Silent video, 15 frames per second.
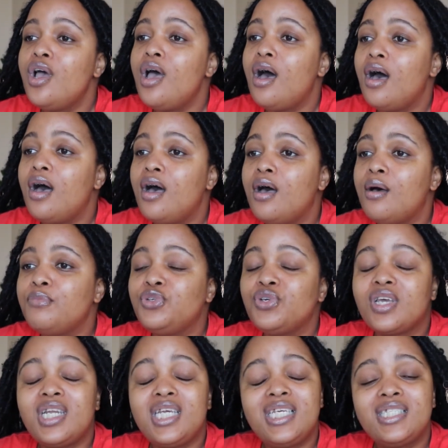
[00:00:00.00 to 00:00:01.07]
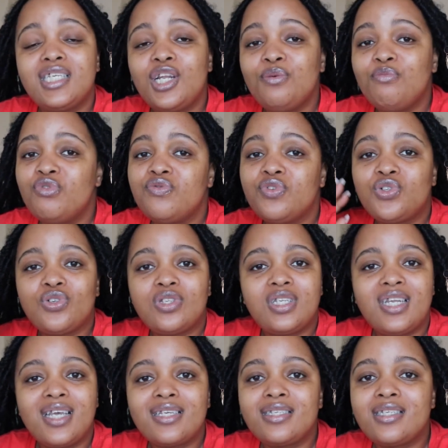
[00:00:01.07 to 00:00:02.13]
You can easily move it to the
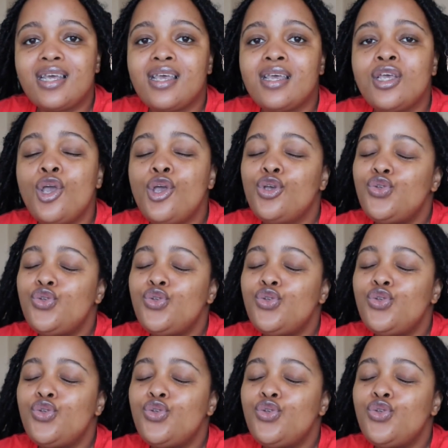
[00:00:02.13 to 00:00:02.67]
next day.